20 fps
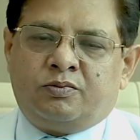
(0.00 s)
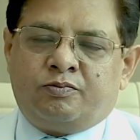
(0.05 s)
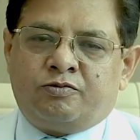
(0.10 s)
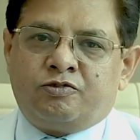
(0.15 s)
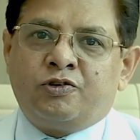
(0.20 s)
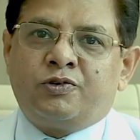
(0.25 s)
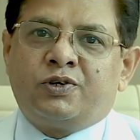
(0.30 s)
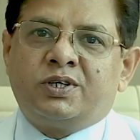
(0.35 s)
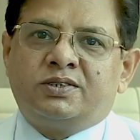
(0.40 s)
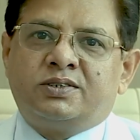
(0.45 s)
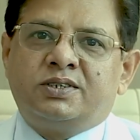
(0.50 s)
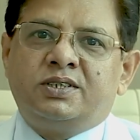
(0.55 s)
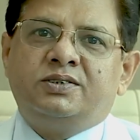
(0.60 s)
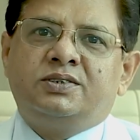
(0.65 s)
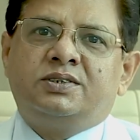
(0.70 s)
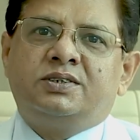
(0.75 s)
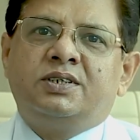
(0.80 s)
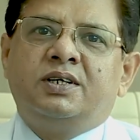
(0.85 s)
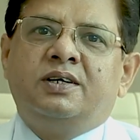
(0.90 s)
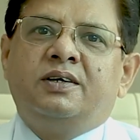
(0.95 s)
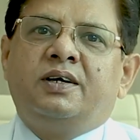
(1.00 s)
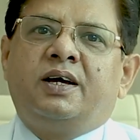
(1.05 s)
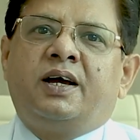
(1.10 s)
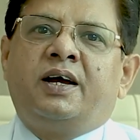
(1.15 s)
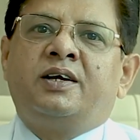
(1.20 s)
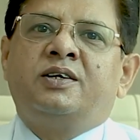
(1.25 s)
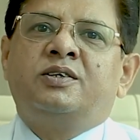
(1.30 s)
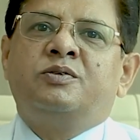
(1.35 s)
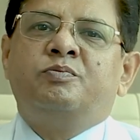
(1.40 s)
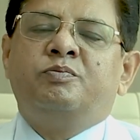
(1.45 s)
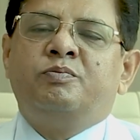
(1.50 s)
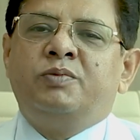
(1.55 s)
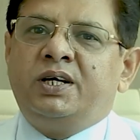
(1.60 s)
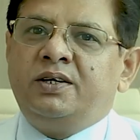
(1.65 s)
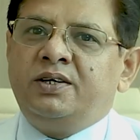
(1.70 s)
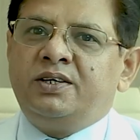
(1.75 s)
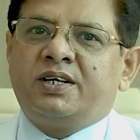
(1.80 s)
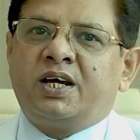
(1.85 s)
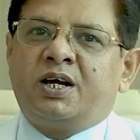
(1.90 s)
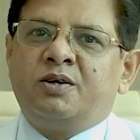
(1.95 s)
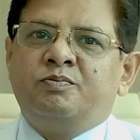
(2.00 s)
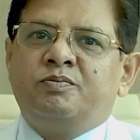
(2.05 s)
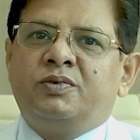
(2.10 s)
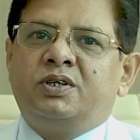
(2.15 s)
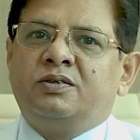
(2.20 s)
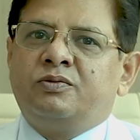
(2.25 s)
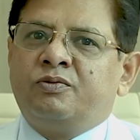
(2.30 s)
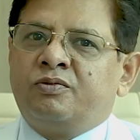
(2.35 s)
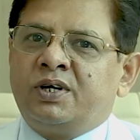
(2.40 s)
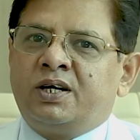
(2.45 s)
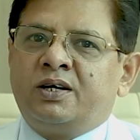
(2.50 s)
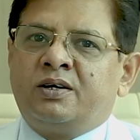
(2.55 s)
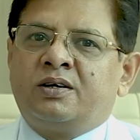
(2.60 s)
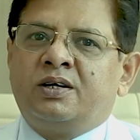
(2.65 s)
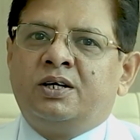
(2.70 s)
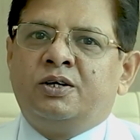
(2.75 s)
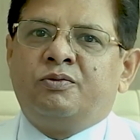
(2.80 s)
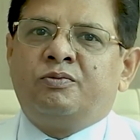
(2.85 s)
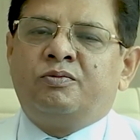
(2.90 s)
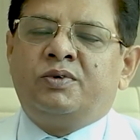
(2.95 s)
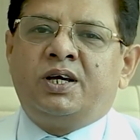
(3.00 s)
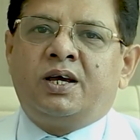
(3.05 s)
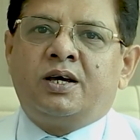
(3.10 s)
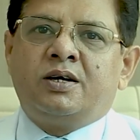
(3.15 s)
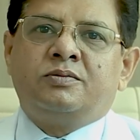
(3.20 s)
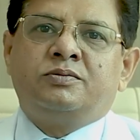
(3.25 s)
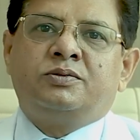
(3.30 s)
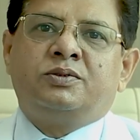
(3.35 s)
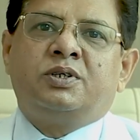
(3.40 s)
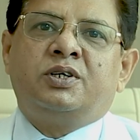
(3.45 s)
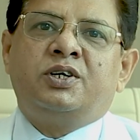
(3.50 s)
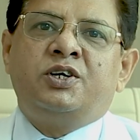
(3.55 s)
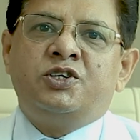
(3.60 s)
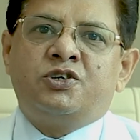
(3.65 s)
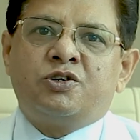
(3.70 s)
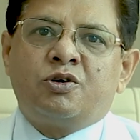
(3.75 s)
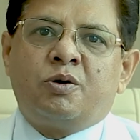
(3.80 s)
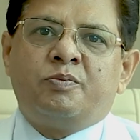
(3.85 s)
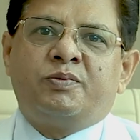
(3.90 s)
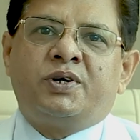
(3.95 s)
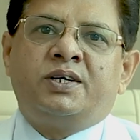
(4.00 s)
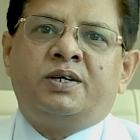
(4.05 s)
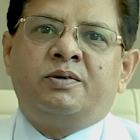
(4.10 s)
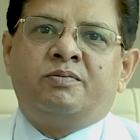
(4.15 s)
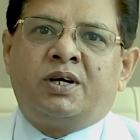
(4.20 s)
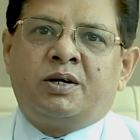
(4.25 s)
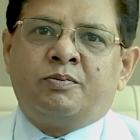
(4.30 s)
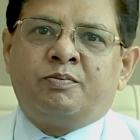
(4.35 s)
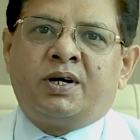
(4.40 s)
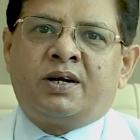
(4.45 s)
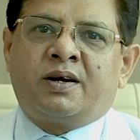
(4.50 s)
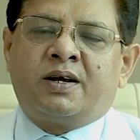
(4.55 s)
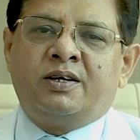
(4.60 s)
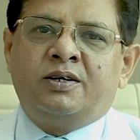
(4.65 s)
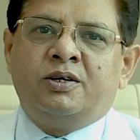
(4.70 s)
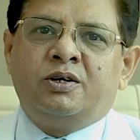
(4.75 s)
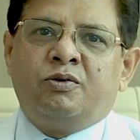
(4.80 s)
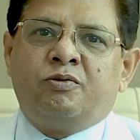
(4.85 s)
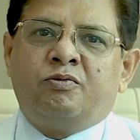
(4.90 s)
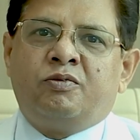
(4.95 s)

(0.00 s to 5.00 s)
fluorescence, and many times where we have intraoperative MRI,